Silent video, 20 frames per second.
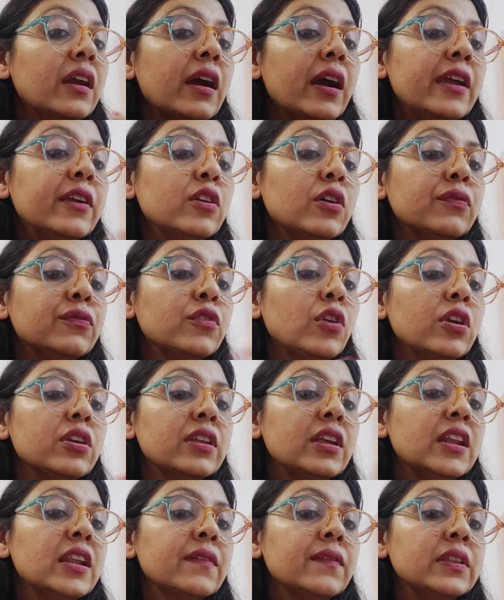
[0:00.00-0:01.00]
kind of not
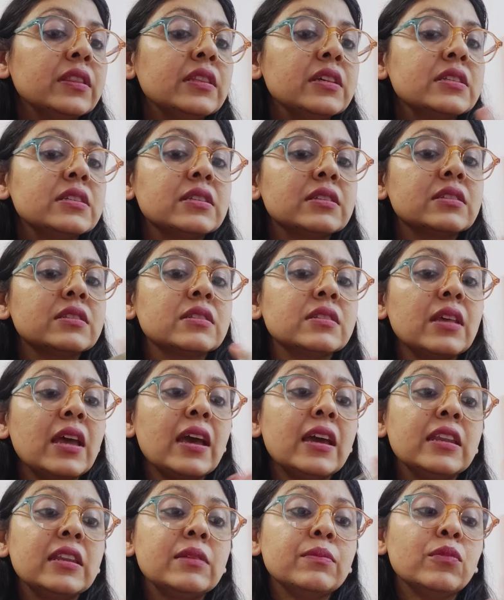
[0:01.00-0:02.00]
dealing with this
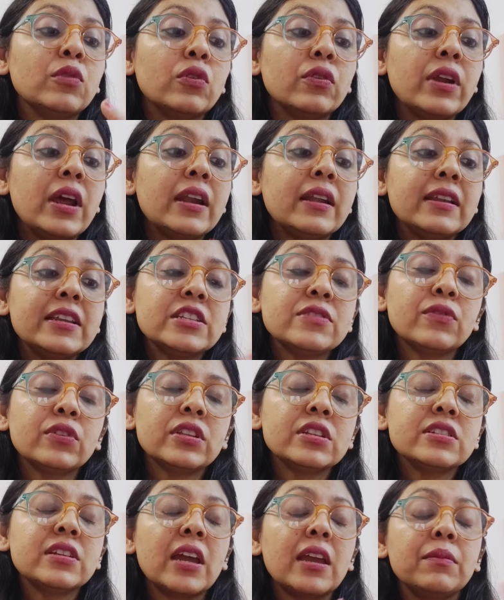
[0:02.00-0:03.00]
anymore, at least
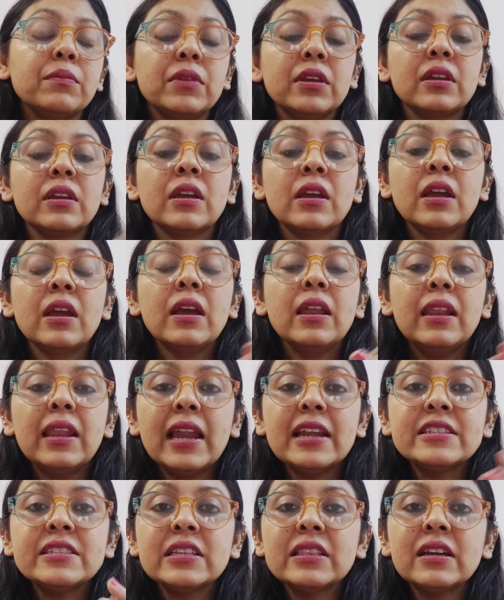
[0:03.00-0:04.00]
for the time being
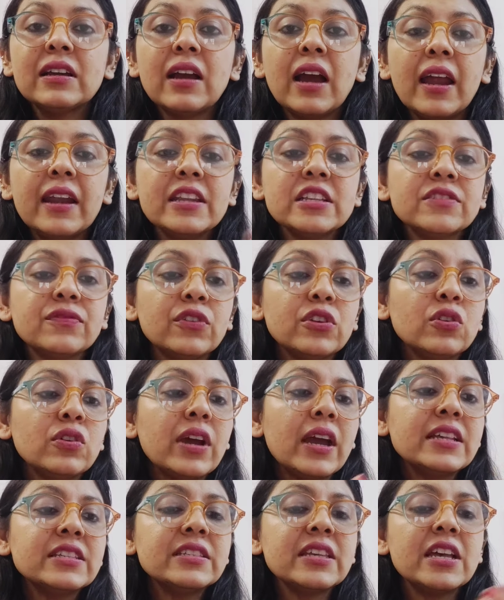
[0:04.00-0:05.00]
let's see the guidance for you
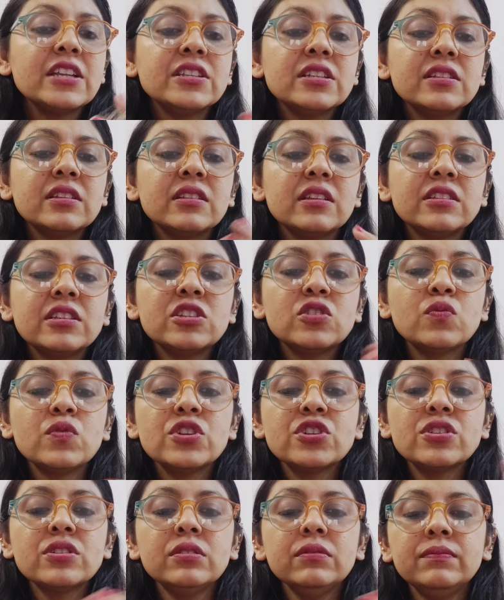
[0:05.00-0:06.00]
guys Sages in the
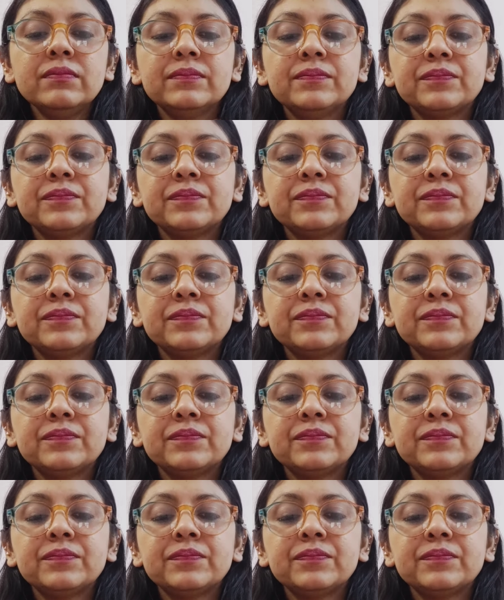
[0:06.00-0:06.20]
situation